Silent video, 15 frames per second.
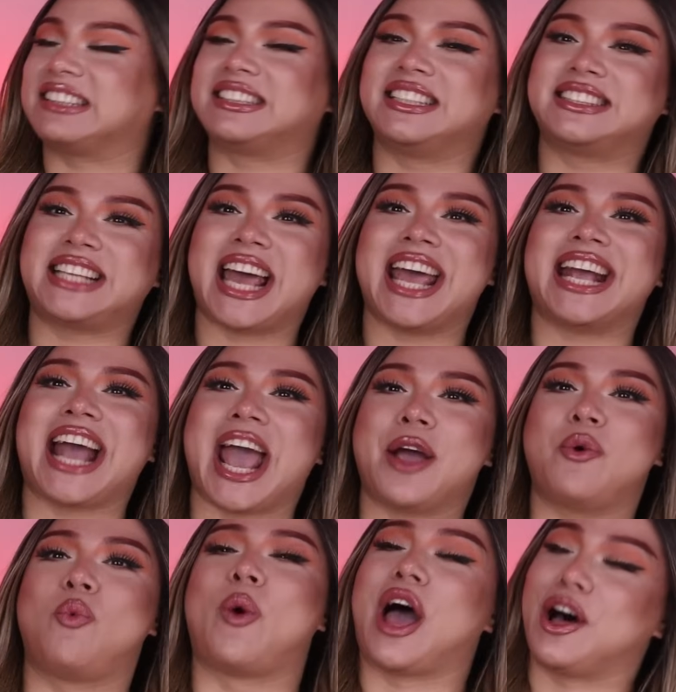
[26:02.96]
to take a
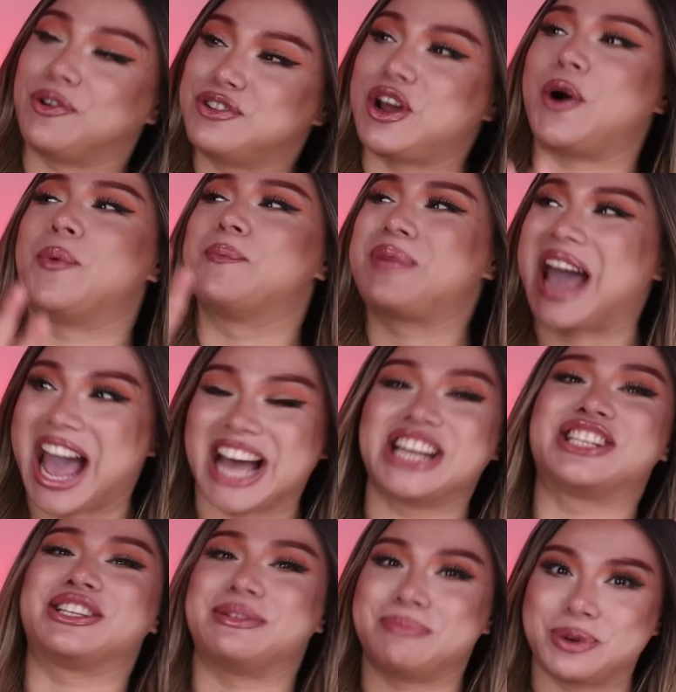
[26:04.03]
well-known
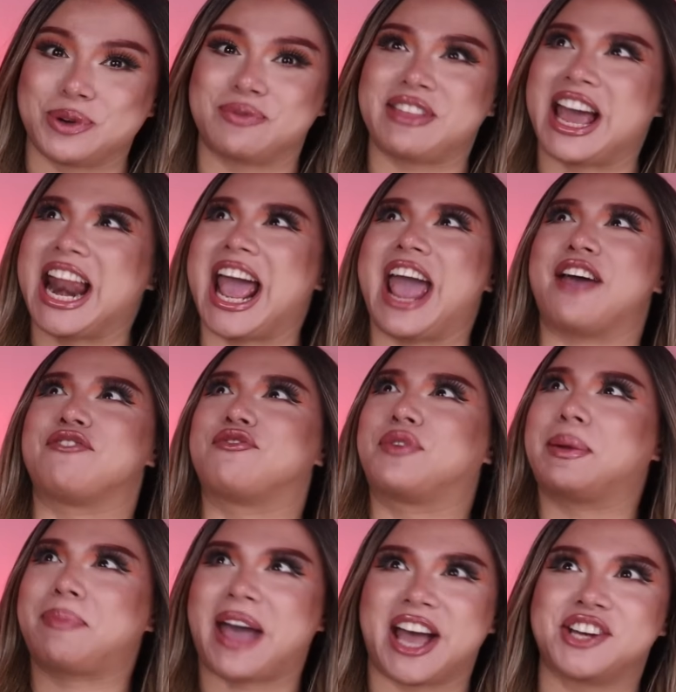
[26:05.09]
pageant move that
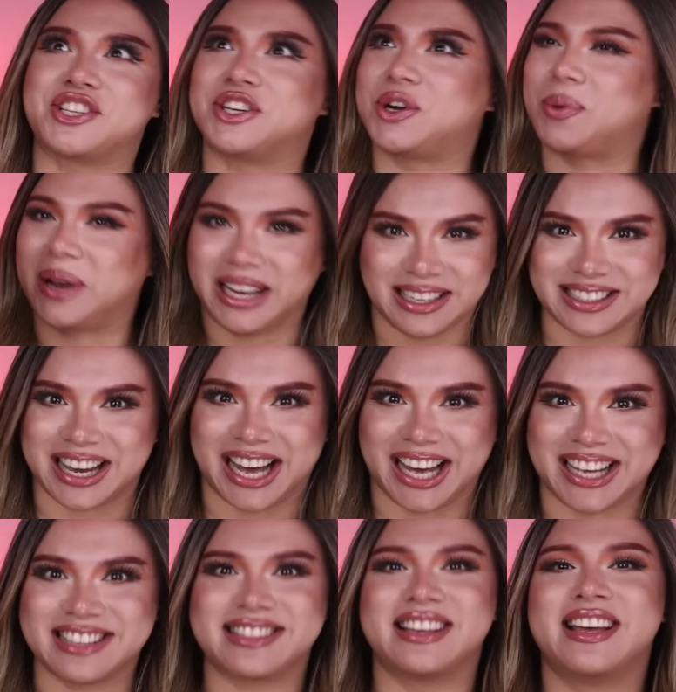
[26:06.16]
every pageant queen
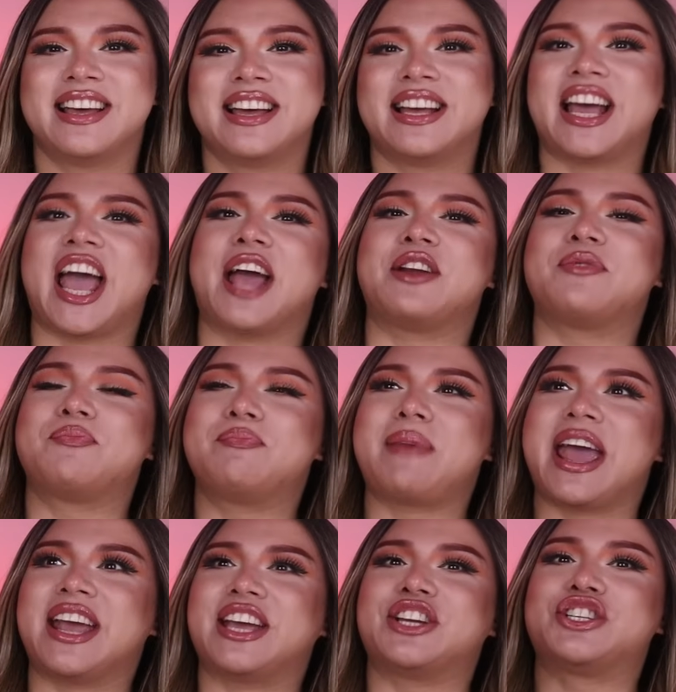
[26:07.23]
does and
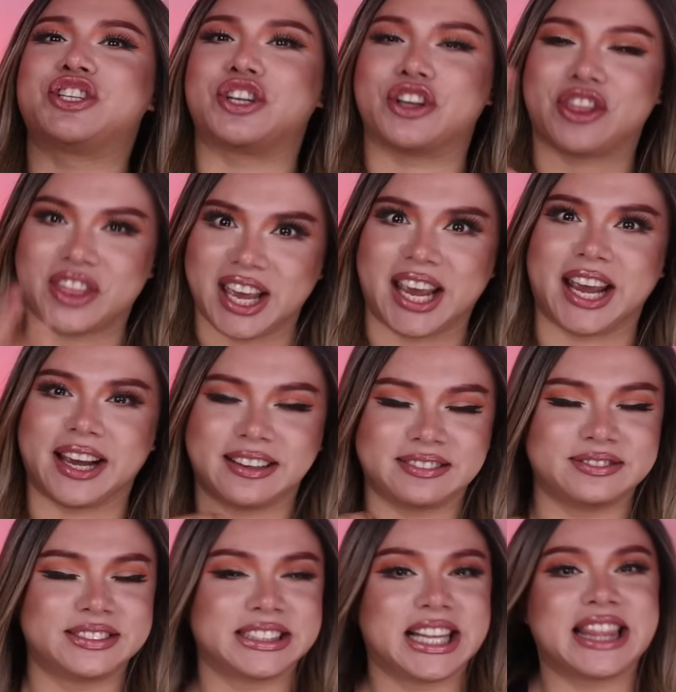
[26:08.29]
make it your
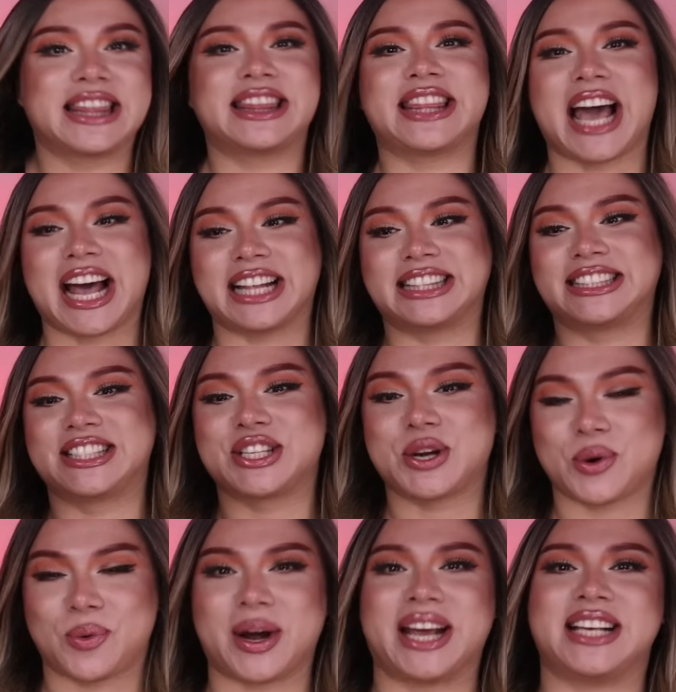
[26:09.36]
thing that's
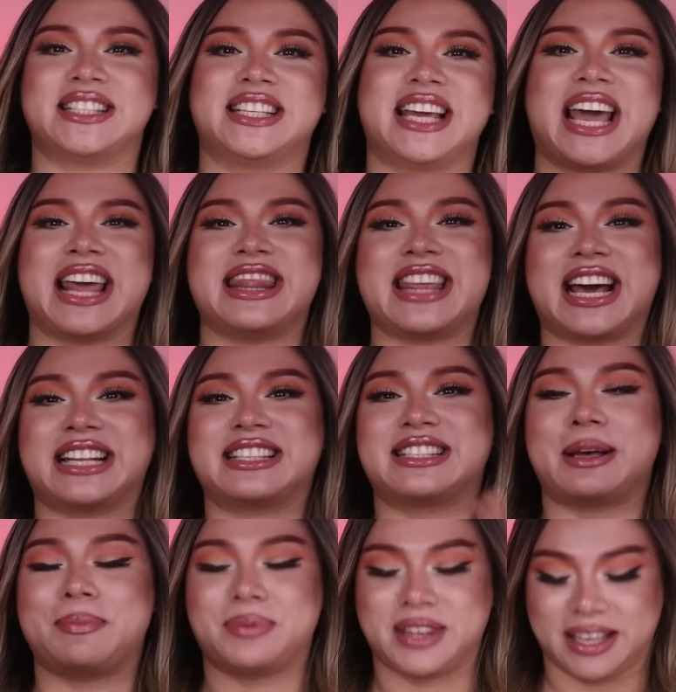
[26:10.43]
crazy and that's
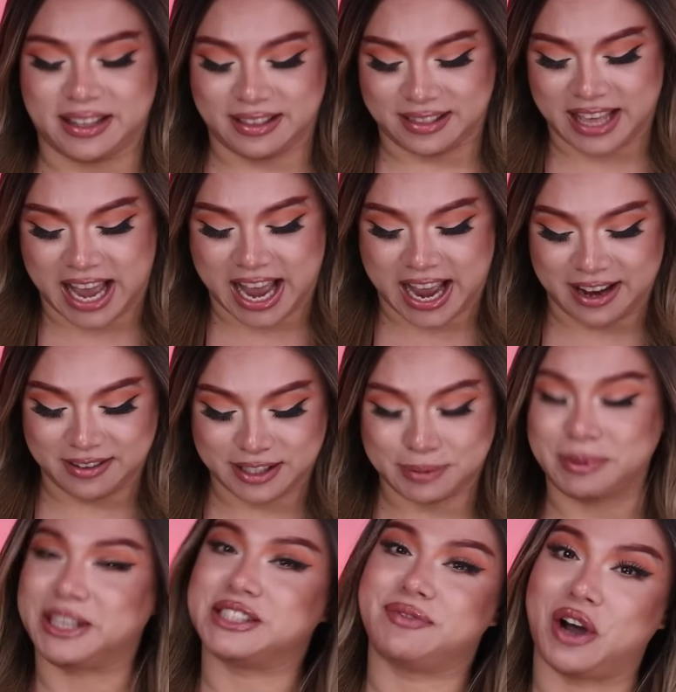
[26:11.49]
something that
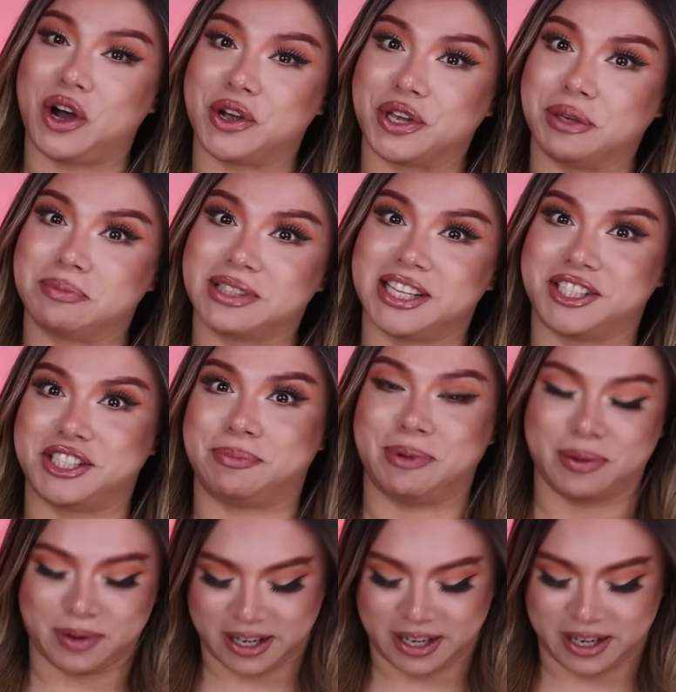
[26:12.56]
speaks volumes let's just be